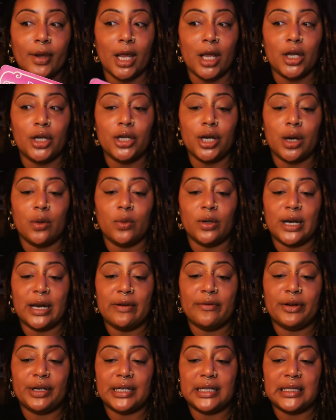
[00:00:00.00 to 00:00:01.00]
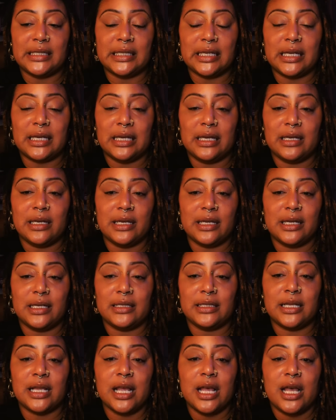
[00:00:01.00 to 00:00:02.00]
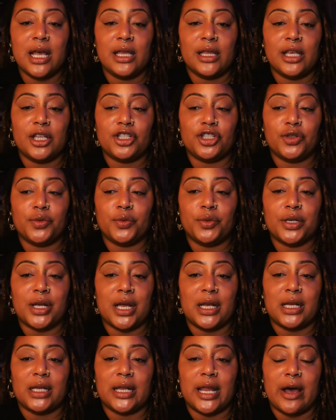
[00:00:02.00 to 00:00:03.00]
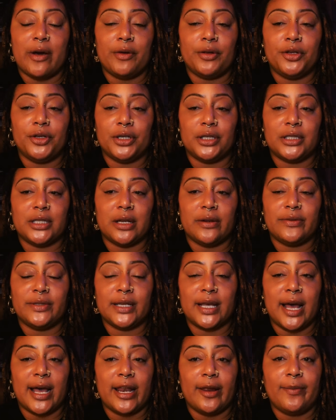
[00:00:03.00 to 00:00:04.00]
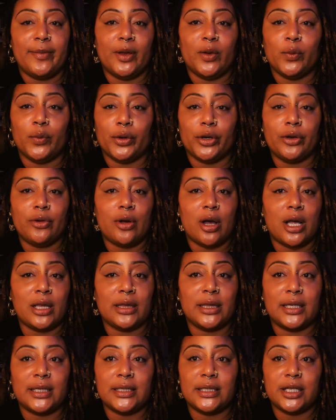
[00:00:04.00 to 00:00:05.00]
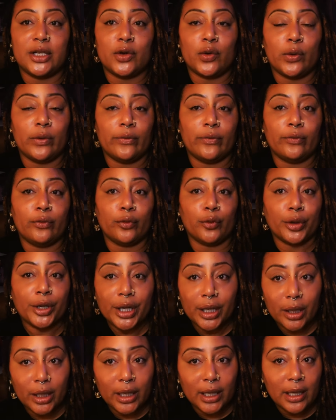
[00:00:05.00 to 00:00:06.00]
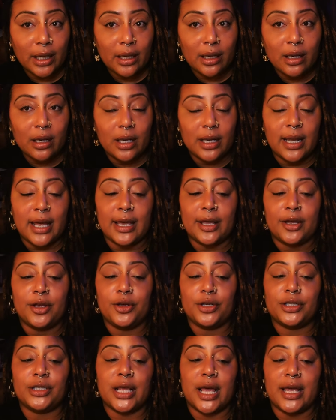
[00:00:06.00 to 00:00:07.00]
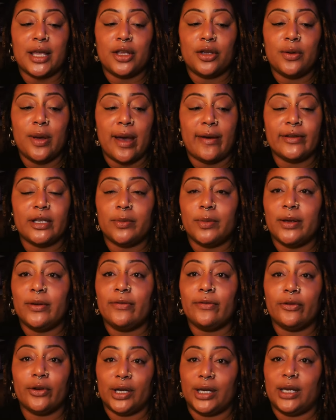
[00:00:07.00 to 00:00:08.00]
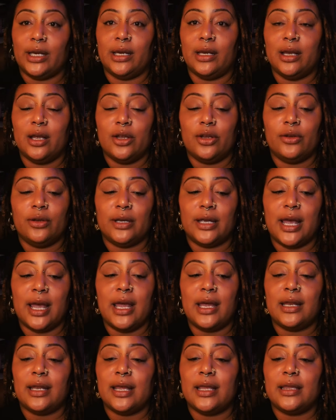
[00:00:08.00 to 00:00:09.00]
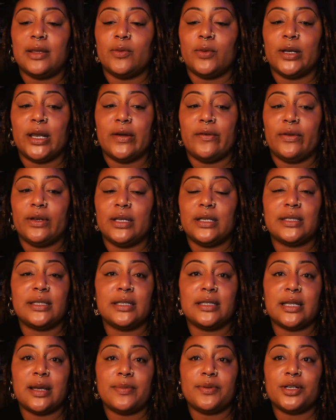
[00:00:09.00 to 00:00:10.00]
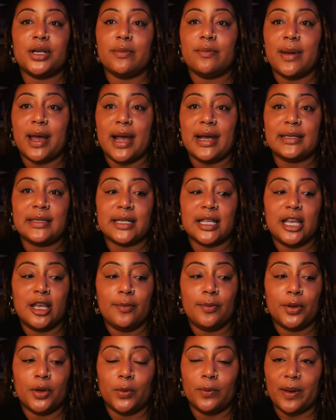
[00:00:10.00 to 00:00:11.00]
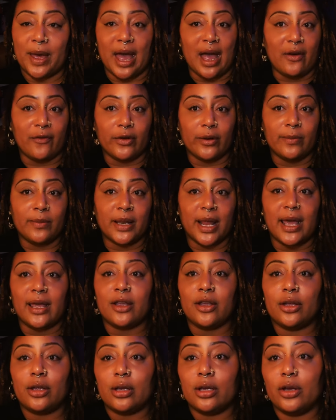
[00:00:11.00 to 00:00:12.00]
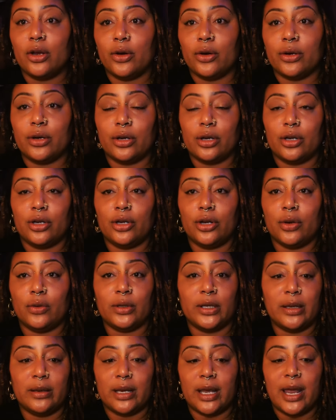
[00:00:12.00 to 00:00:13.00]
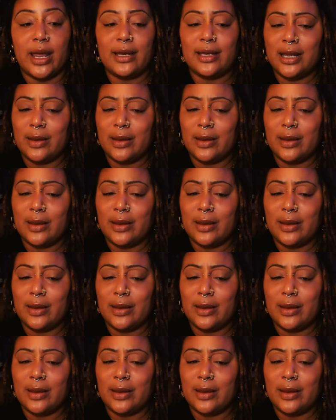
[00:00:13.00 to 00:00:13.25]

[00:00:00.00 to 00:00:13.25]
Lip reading: You know, whatever this is, that you were not allowing yourself to kind of be real, authentic, or free. Like, you're just like, you have to be free. You can't let whatever this deception mask keep you back from, like, your, you know, can't